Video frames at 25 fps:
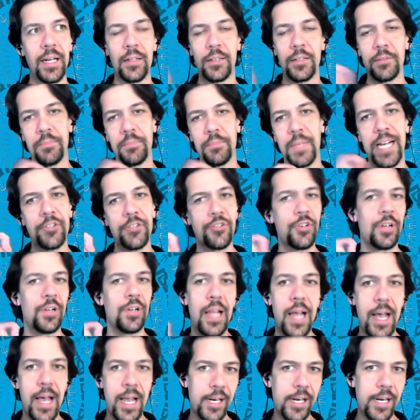extra
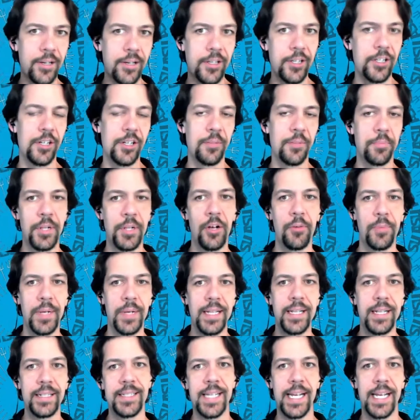line on your diploma
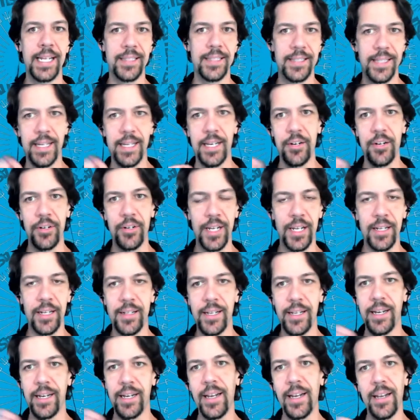that says that you did
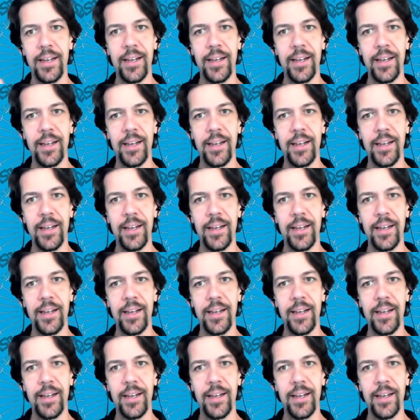the